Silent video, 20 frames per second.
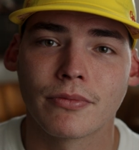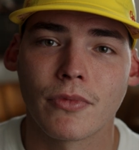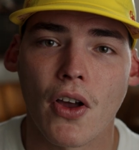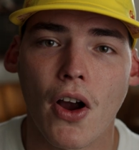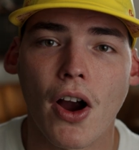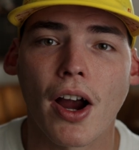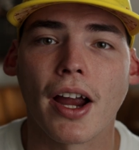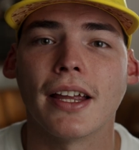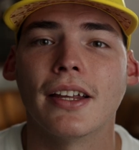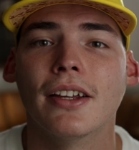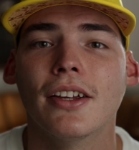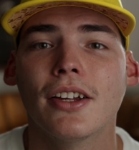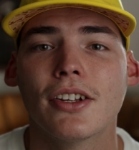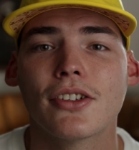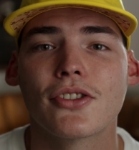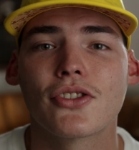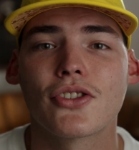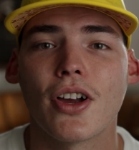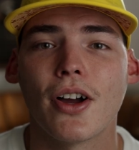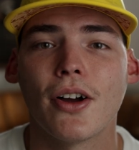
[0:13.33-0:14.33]
All right,
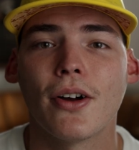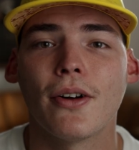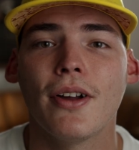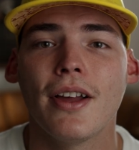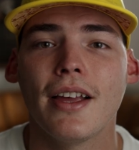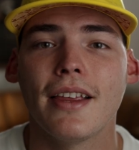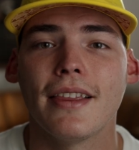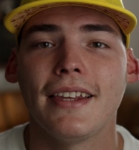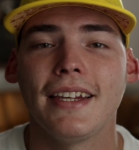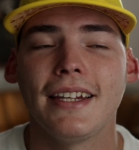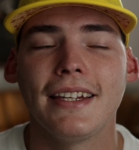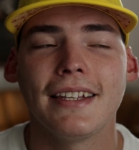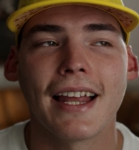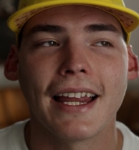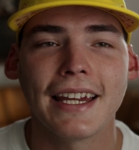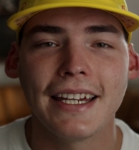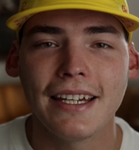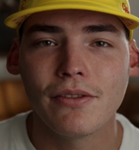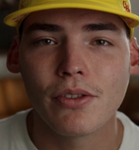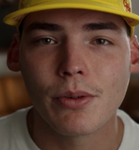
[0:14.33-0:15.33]
so the
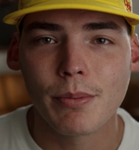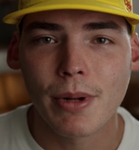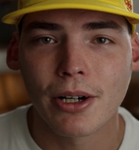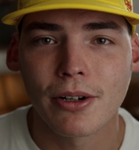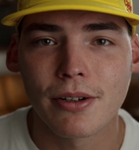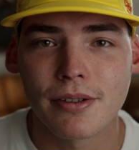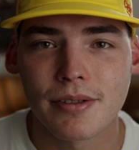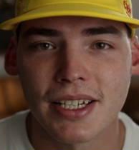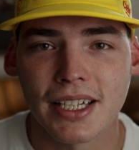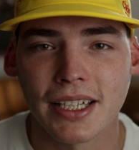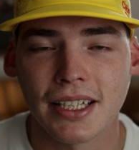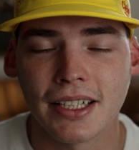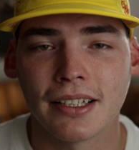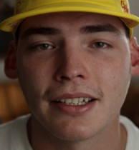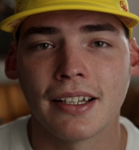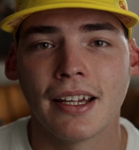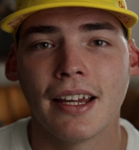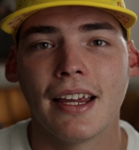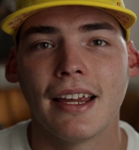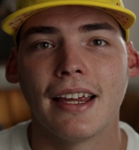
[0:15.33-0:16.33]
Nike Vomero
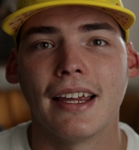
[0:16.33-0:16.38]
18